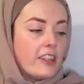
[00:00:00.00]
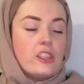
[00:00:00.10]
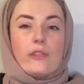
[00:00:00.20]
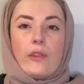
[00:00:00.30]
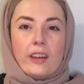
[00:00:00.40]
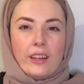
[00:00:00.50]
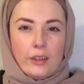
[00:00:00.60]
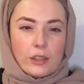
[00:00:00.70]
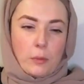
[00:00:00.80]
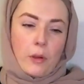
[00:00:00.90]
just felt it
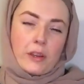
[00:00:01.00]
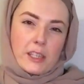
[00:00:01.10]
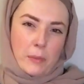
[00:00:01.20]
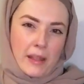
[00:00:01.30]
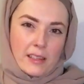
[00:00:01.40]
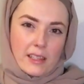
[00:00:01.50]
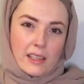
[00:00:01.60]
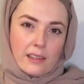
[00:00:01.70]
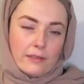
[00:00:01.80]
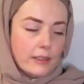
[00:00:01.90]
looked more
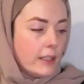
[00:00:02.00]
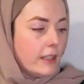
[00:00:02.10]
expensive